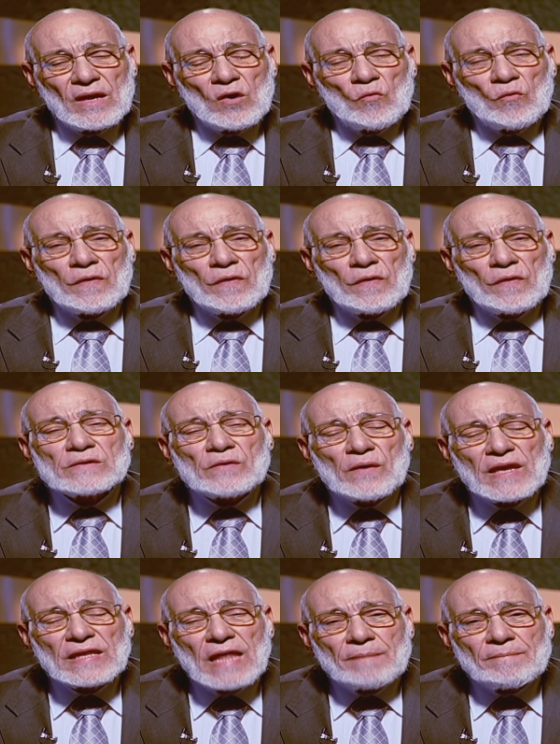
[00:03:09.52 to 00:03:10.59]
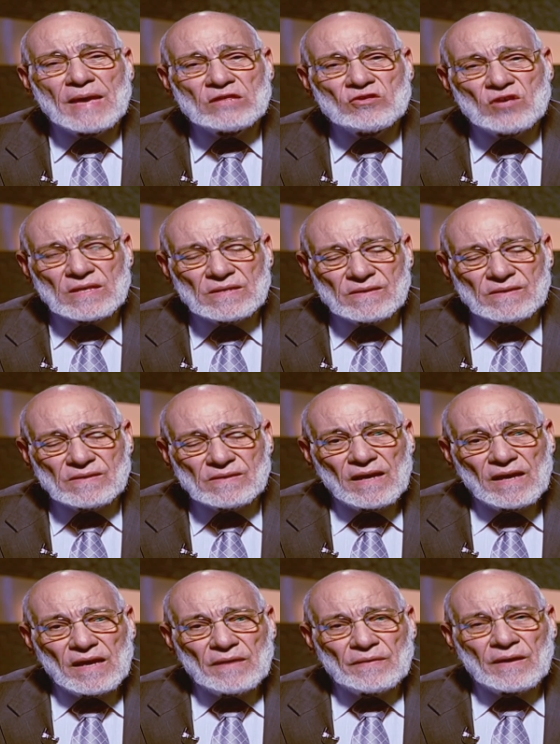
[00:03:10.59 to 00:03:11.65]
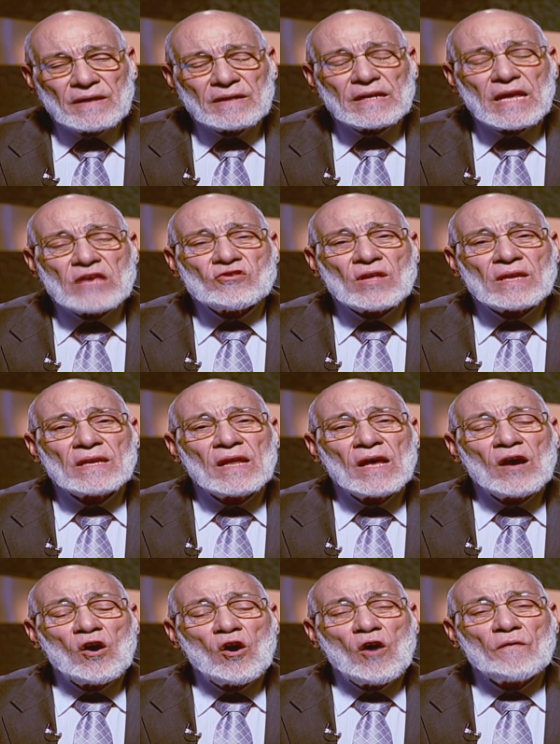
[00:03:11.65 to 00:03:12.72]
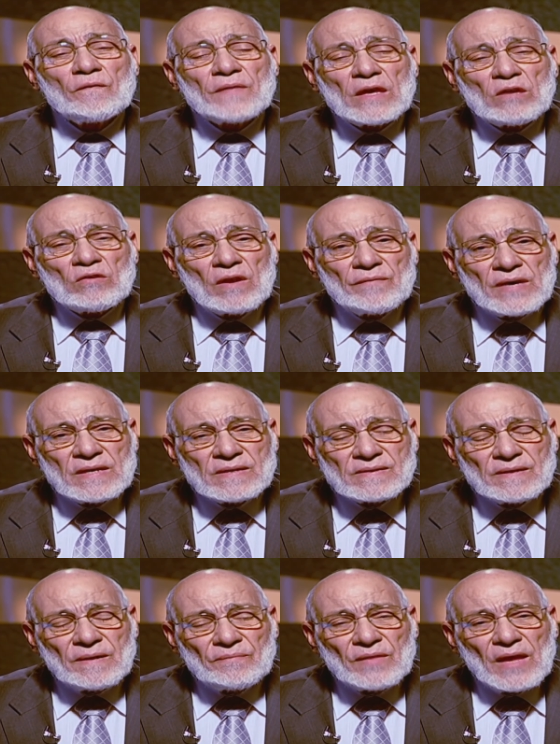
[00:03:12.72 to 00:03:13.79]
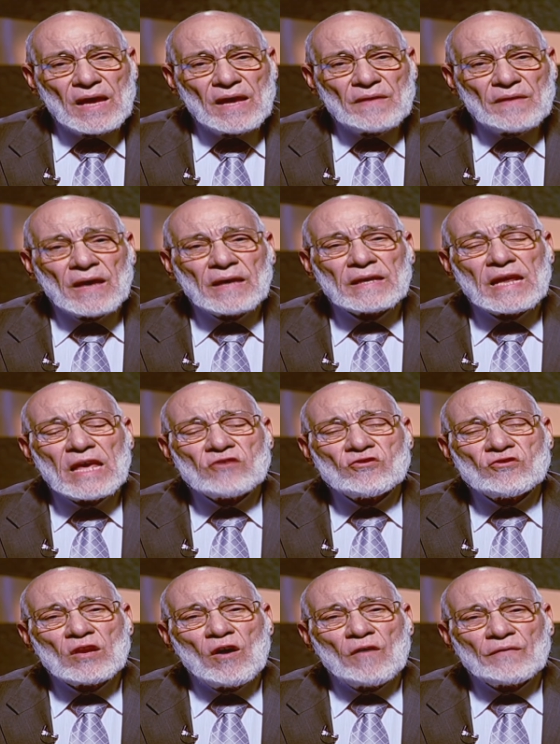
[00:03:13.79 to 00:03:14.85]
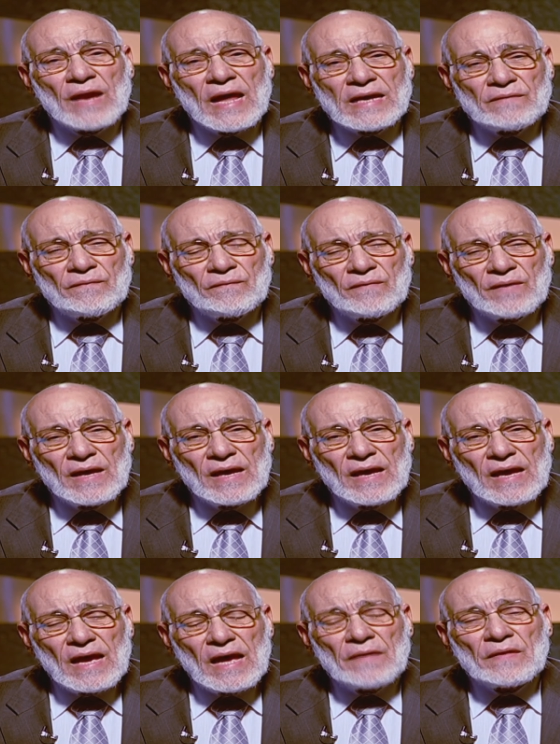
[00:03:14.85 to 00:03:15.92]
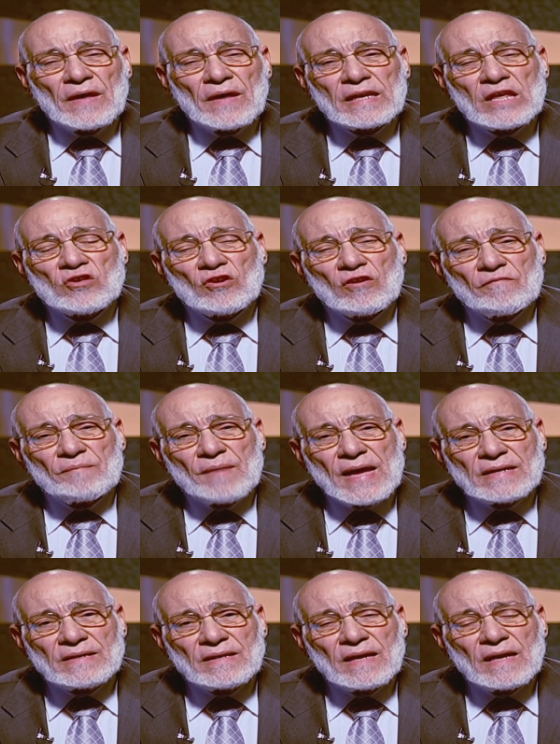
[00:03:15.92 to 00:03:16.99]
with three dimensions, the creation of the universe, the creation of life and the creation of man,